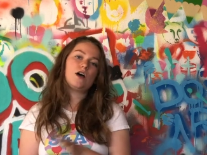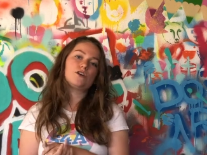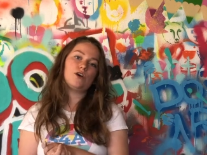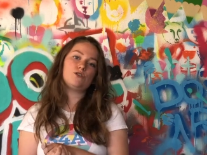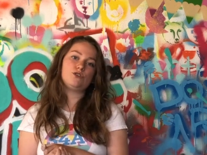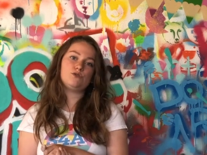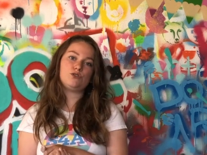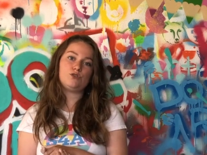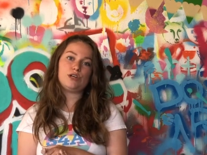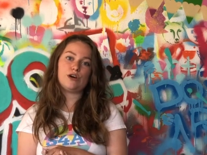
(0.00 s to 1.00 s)
go to
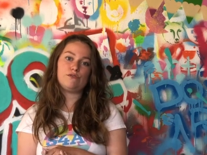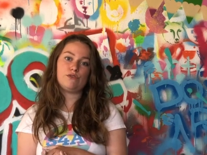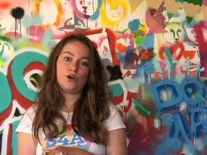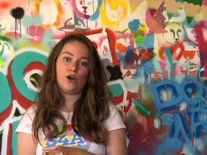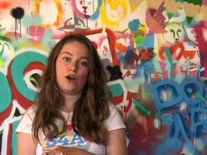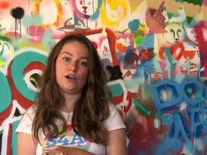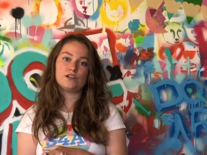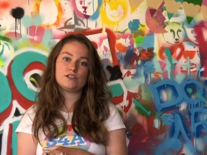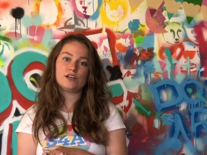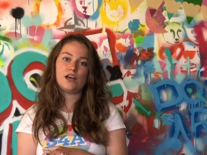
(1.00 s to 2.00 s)

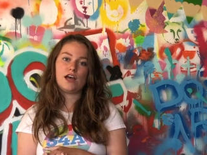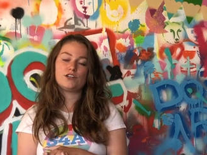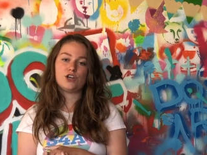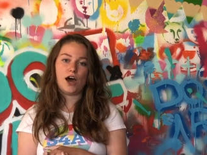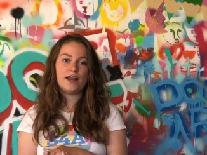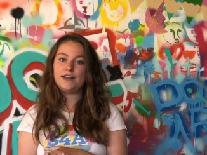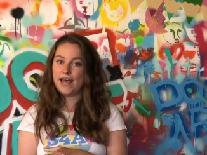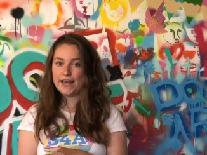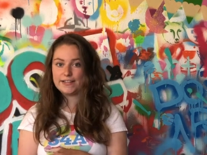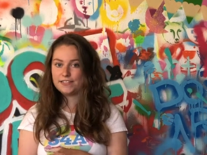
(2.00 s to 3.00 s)

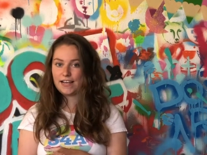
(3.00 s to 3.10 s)
studioforart.net,